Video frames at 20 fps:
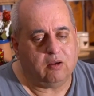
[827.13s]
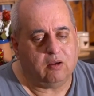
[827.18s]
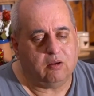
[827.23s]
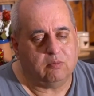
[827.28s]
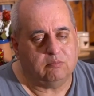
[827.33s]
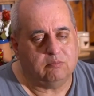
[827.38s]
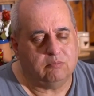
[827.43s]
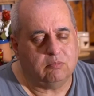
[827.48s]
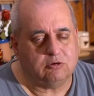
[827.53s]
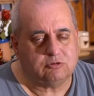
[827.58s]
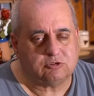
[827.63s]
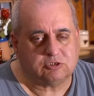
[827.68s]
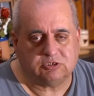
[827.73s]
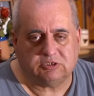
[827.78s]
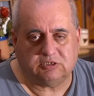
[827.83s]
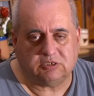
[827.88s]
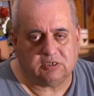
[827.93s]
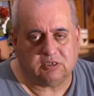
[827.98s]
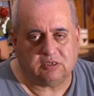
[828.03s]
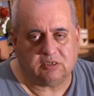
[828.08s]

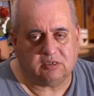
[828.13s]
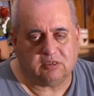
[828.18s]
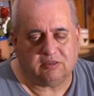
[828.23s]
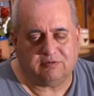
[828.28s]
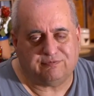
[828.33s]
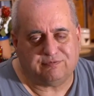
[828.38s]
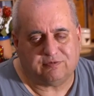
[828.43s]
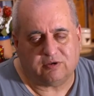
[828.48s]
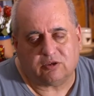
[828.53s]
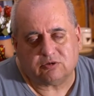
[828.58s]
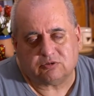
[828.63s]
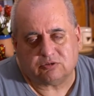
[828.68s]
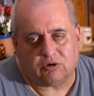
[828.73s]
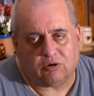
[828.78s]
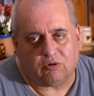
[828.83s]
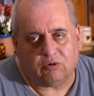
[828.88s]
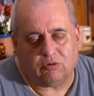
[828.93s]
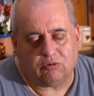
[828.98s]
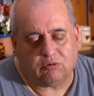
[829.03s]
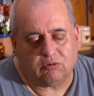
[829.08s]
most, if not
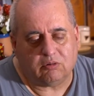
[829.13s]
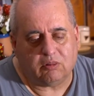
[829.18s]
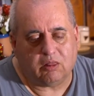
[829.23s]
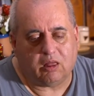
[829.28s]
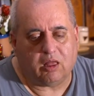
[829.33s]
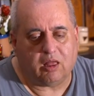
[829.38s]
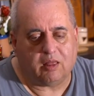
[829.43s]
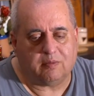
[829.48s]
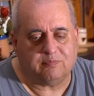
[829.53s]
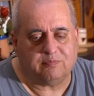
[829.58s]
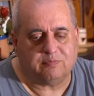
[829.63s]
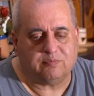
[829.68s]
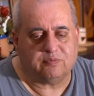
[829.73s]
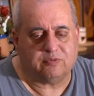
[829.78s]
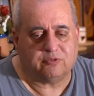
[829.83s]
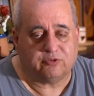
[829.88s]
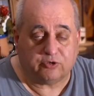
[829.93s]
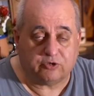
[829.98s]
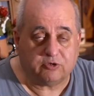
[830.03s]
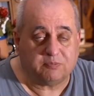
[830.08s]
all,
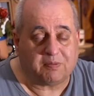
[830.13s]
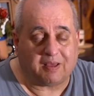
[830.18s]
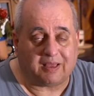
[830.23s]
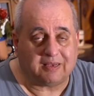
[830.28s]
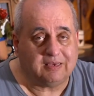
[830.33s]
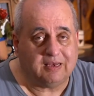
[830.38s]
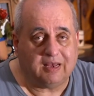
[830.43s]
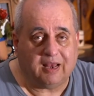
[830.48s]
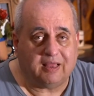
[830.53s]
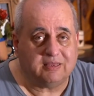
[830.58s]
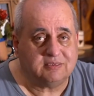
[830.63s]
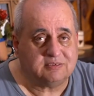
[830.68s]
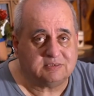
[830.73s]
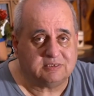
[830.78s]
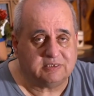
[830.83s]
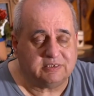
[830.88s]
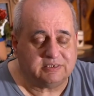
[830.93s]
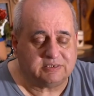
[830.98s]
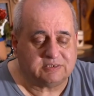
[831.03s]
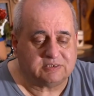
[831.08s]
third-party
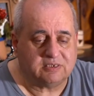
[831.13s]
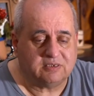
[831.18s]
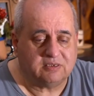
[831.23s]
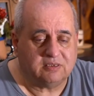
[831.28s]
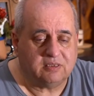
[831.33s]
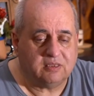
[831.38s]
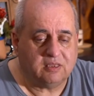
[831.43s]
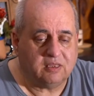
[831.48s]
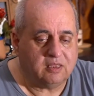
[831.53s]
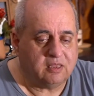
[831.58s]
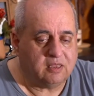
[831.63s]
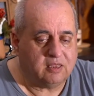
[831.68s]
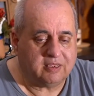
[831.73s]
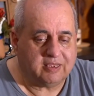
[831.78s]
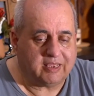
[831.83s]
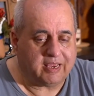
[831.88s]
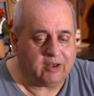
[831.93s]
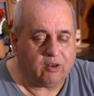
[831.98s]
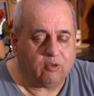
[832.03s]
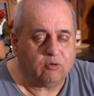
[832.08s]
lenses
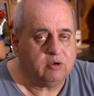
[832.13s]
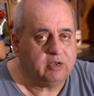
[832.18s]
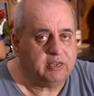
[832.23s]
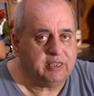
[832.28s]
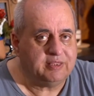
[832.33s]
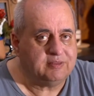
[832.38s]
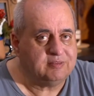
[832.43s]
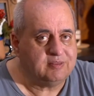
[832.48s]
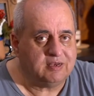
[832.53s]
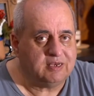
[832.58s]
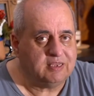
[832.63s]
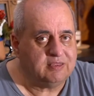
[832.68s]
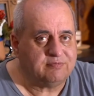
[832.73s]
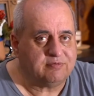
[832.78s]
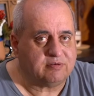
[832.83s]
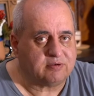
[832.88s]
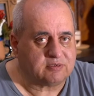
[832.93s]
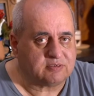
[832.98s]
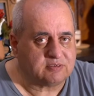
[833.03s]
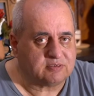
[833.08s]
can only
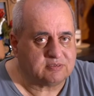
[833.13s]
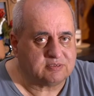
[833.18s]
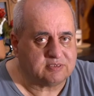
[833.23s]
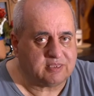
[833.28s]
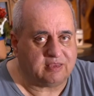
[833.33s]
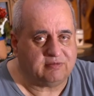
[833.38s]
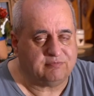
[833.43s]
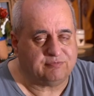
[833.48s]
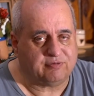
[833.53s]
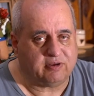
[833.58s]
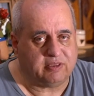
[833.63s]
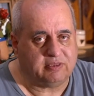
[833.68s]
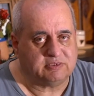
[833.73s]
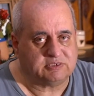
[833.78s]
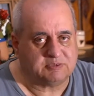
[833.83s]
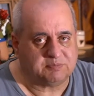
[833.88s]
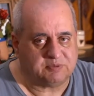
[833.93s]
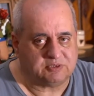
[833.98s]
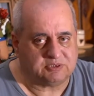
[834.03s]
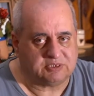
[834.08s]
deliver 10
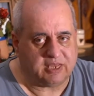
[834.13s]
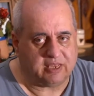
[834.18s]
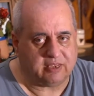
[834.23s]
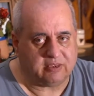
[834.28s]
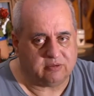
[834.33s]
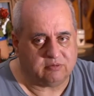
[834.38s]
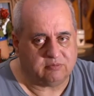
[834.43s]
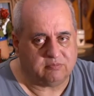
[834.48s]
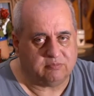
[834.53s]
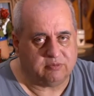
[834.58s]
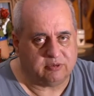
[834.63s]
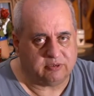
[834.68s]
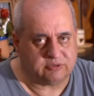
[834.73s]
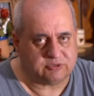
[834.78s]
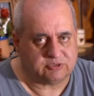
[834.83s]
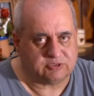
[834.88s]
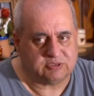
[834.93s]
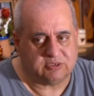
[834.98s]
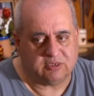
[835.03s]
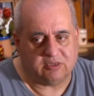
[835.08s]
frames per second
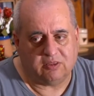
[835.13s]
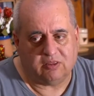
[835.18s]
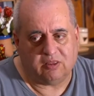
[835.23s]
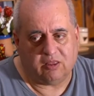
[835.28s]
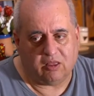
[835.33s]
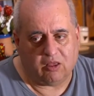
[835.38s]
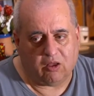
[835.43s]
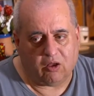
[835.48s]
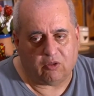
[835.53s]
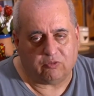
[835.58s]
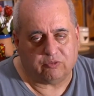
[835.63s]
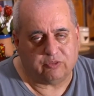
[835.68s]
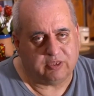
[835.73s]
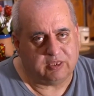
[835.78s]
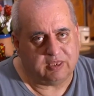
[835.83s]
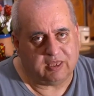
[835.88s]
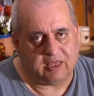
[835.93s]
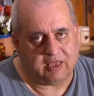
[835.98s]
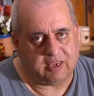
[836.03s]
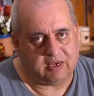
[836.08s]
burst on
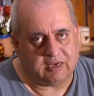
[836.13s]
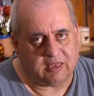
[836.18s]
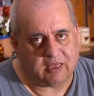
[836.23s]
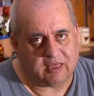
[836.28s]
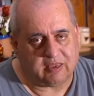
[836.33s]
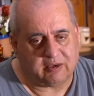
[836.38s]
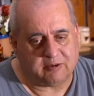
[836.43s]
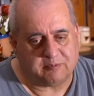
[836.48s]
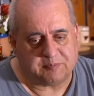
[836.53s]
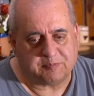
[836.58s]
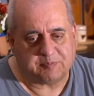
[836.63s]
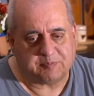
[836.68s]
the A9.